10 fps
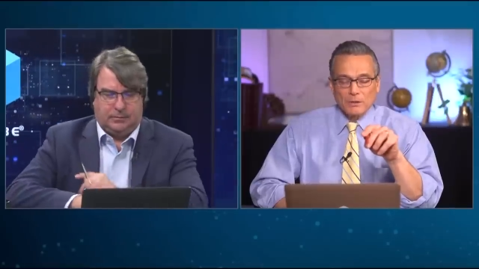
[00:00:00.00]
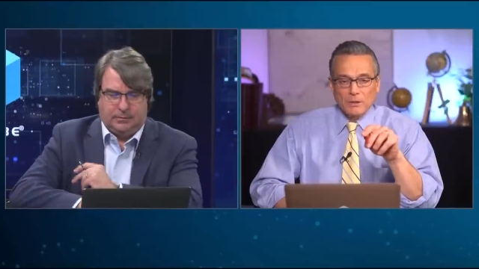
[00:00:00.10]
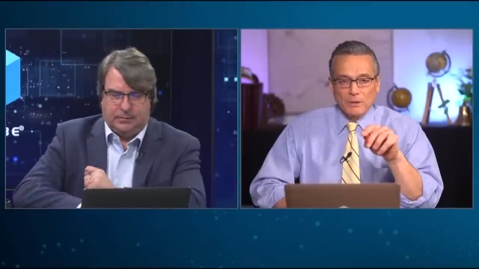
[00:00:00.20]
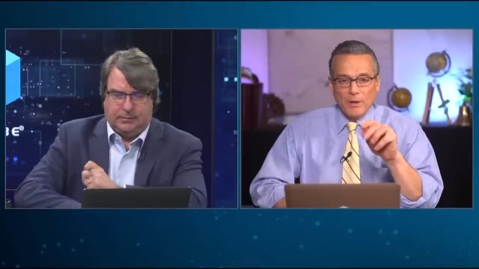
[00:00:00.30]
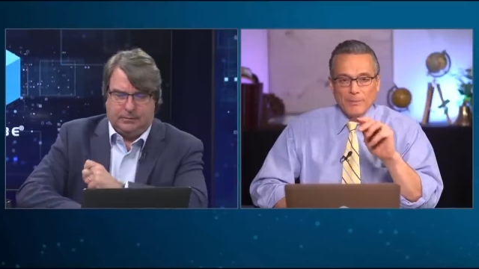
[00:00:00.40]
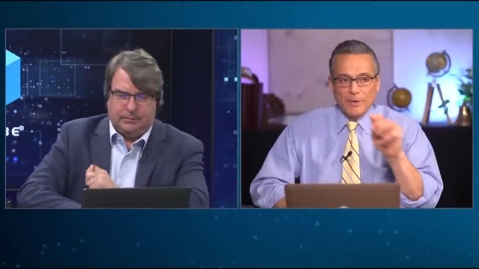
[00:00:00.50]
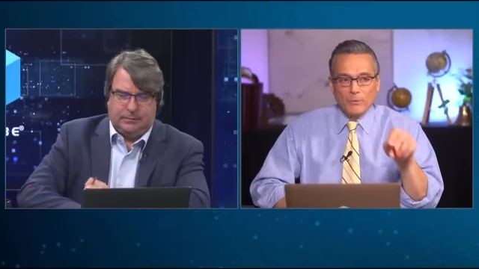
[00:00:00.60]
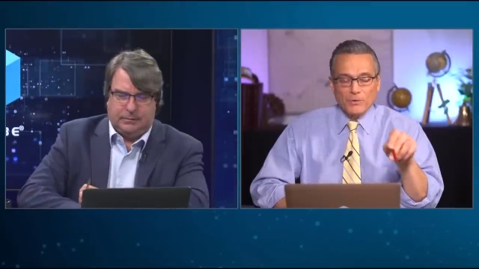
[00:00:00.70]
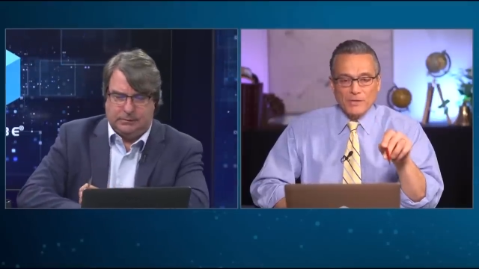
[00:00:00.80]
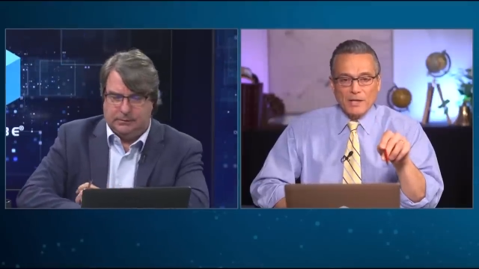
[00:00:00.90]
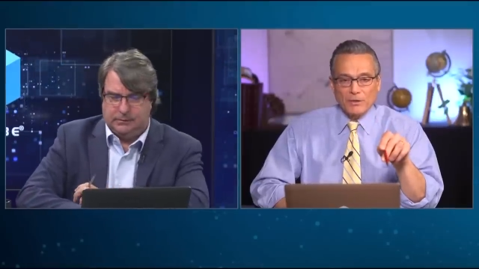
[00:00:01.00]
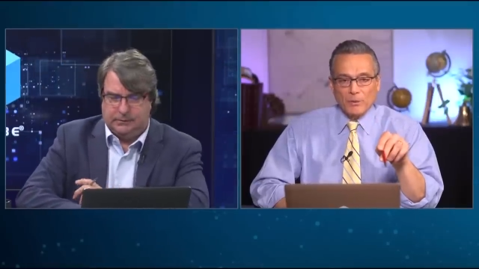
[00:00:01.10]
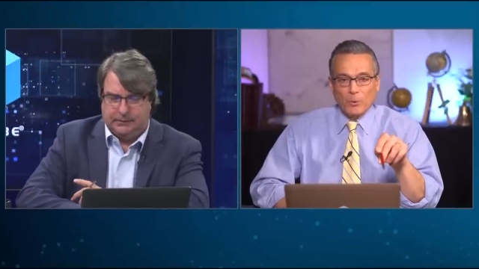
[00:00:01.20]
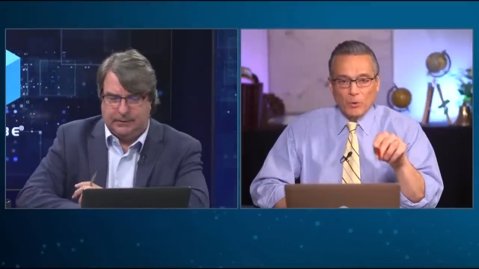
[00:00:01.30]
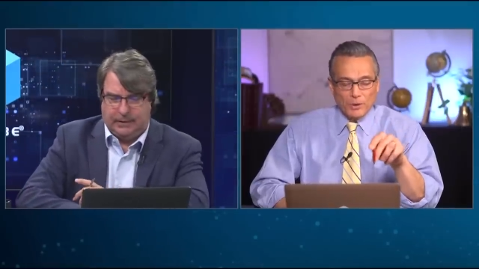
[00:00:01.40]
Speaker 1: Maybe we'll send a
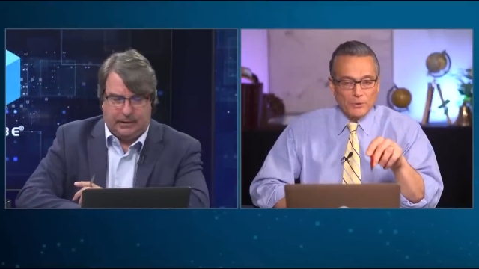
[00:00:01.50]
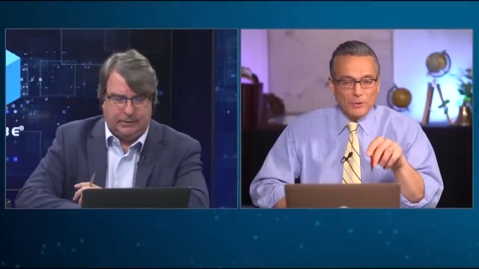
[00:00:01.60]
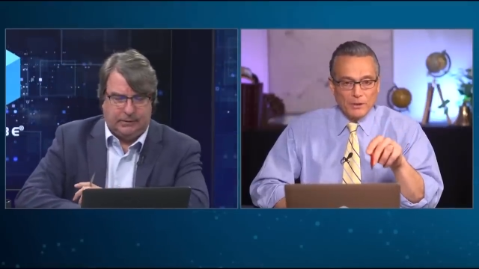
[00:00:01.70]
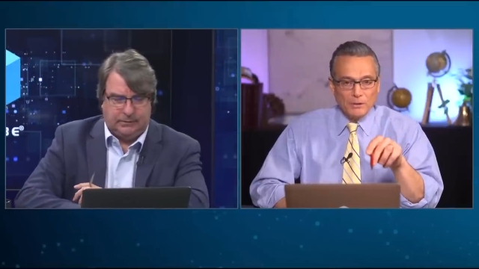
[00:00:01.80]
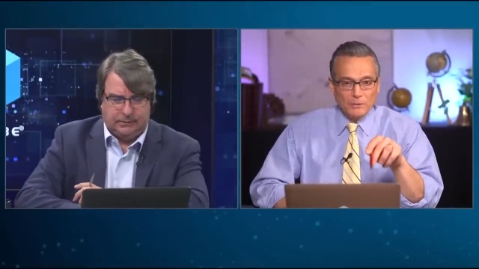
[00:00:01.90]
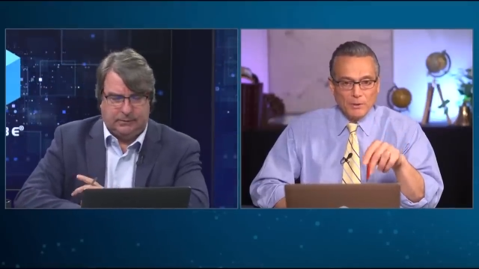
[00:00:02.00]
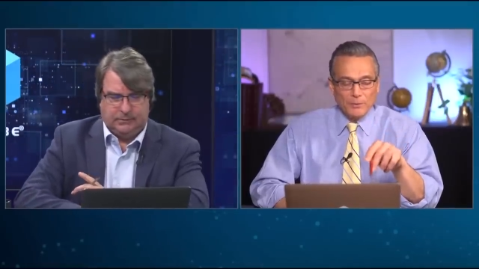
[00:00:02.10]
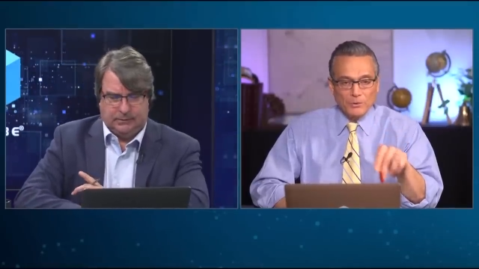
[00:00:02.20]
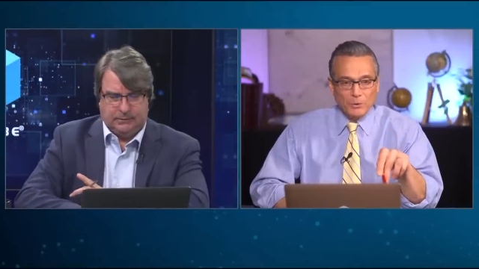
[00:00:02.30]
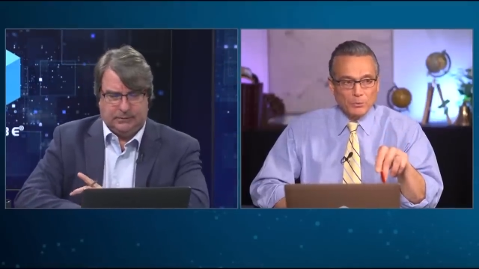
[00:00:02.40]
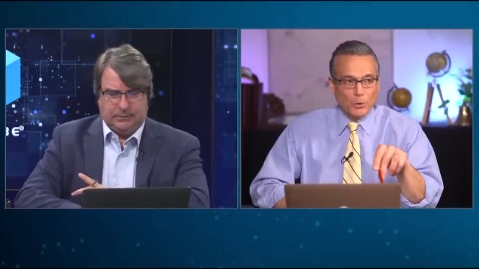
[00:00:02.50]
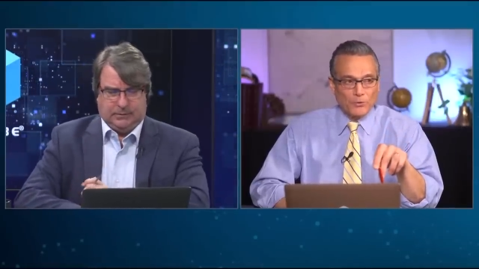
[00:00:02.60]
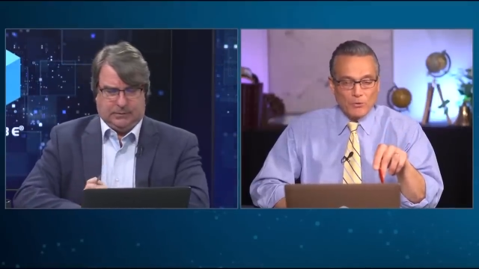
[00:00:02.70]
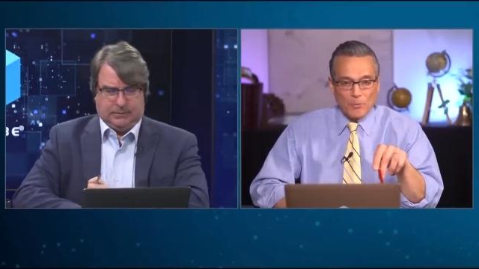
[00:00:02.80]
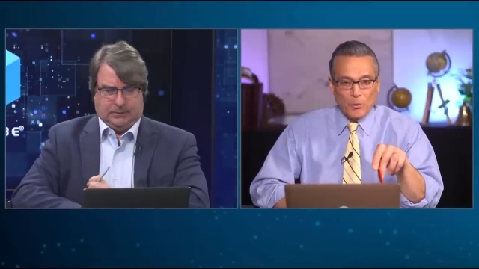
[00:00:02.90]
reporter in. Maybe we'll do a
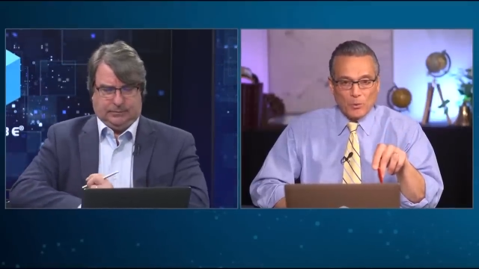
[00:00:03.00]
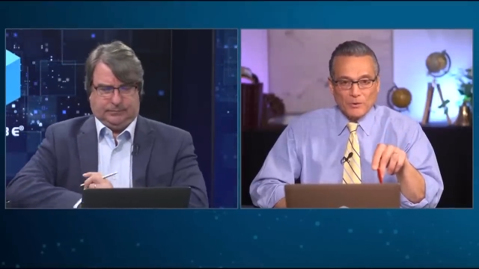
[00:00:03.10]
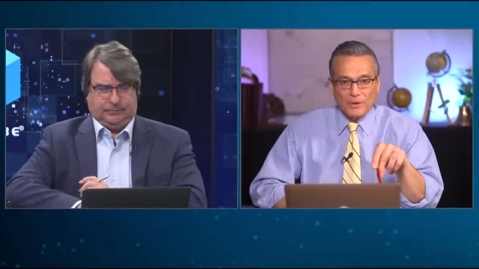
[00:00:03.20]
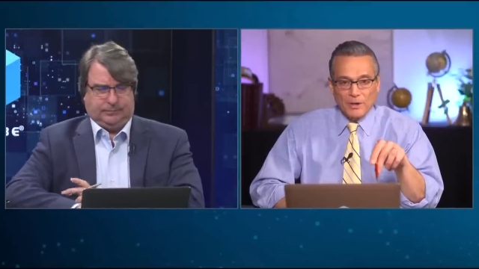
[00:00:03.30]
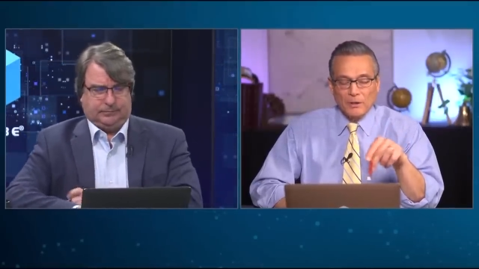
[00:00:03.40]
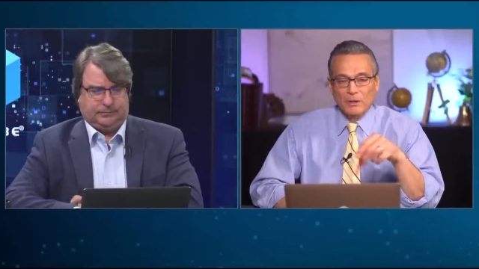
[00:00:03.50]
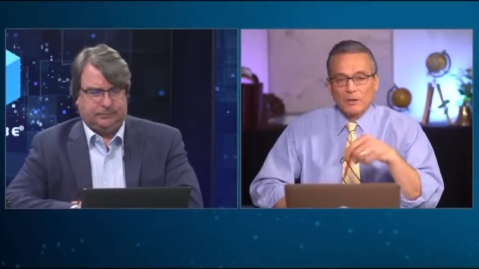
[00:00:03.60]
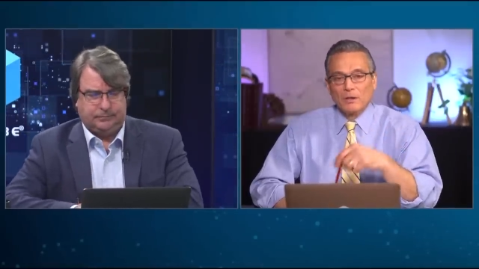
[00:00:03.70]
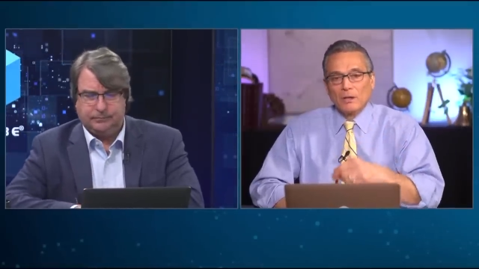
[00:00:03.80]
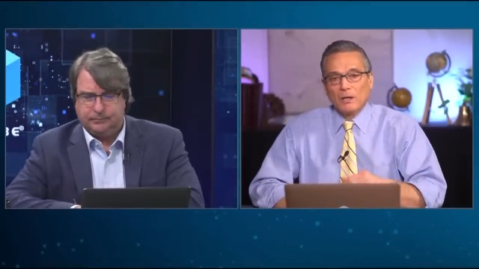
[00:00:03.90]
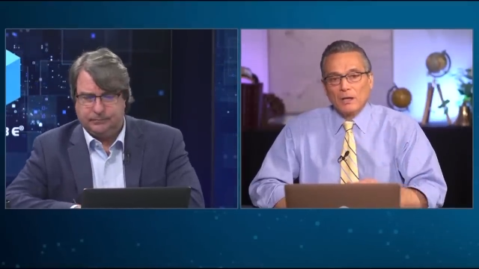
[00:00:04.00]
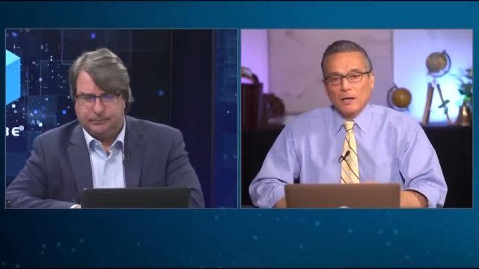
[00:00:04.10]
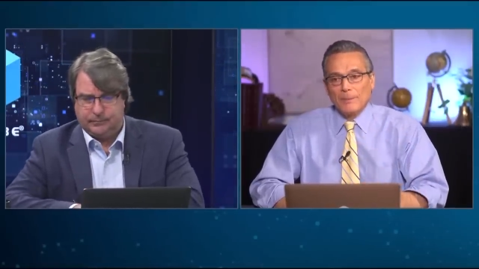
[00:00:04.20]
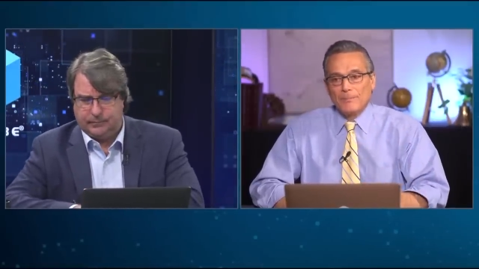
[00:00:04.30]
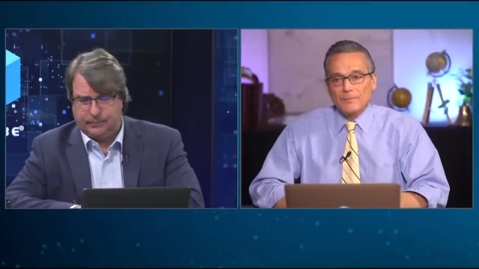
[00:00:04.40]
roving reporter there.
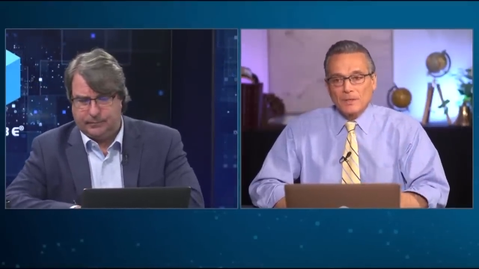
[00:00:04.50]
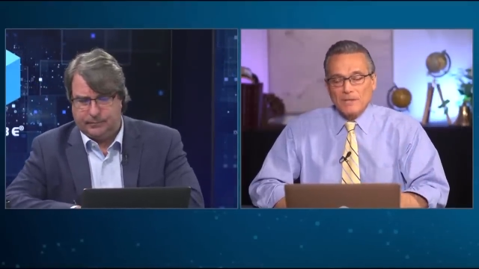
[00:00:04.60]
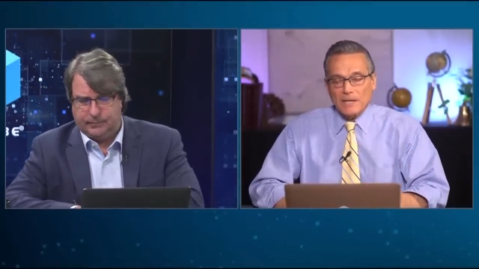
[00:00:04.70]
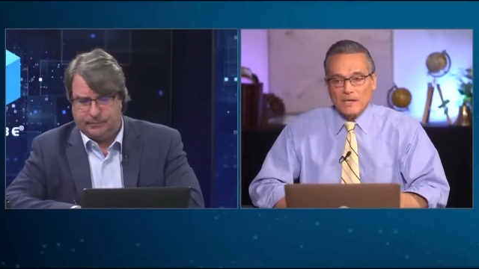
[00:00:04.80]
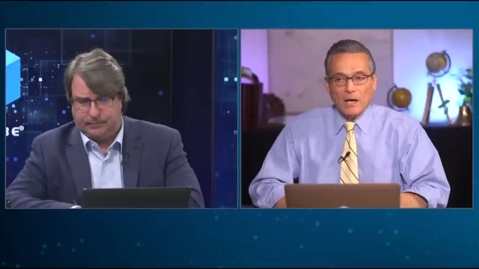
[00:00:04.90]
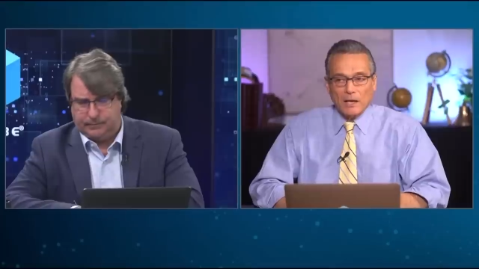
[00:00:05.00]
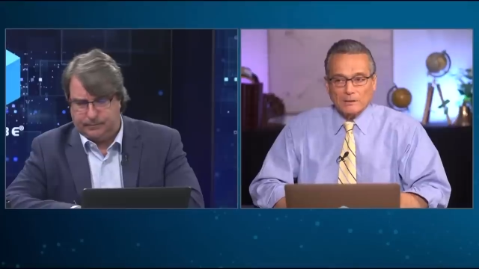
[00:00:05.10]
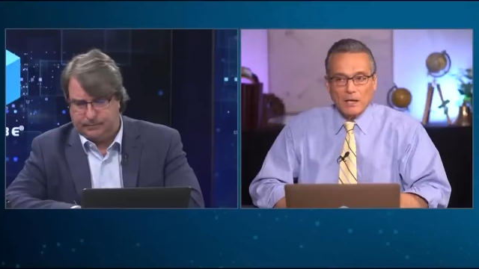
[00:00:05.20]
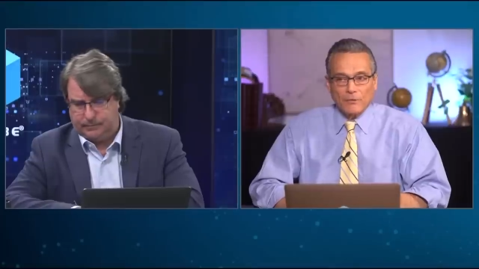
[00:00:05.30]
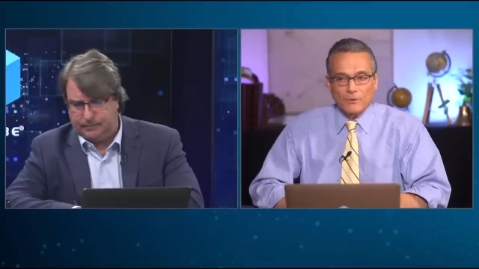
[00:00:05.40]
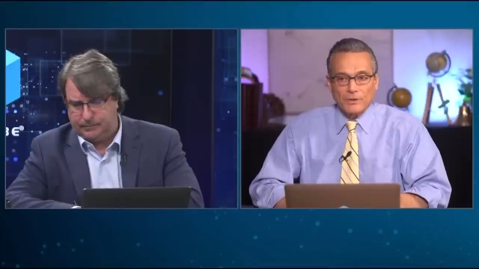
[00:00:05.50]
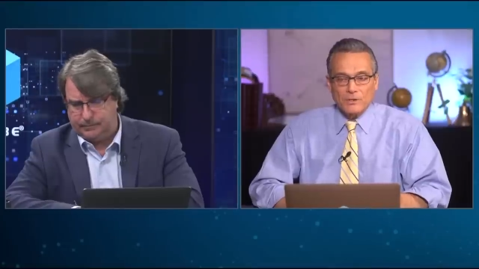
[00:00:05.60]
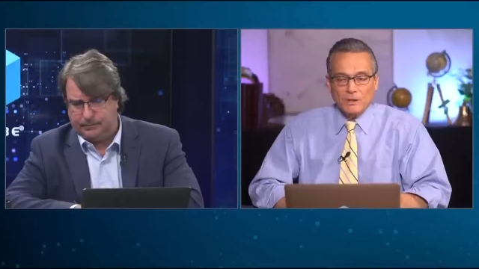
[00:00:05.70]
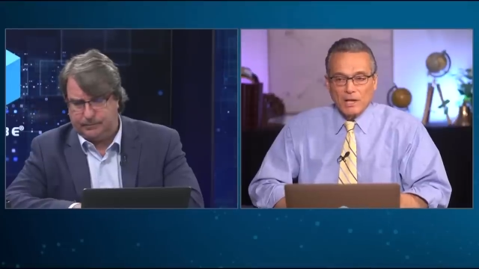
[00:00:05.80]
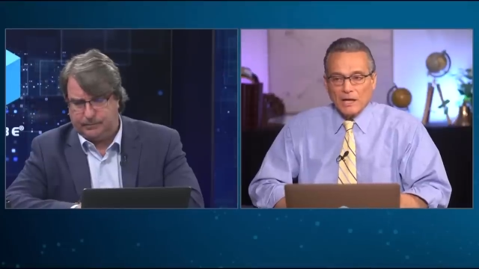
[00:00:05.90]
Um, that's a hot
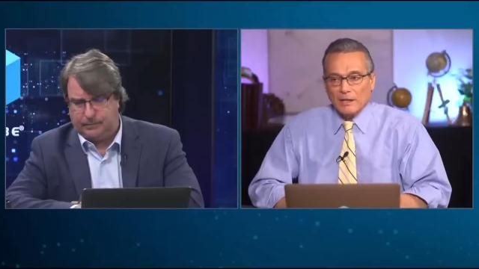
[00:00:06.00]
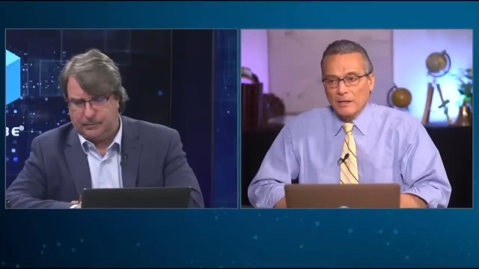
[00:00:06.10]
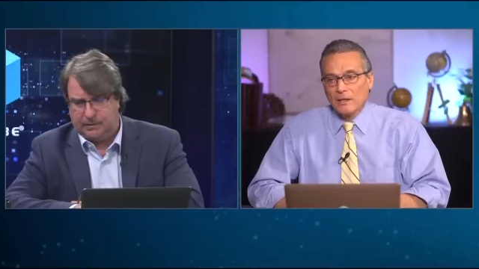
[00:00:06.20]
conference. A lot of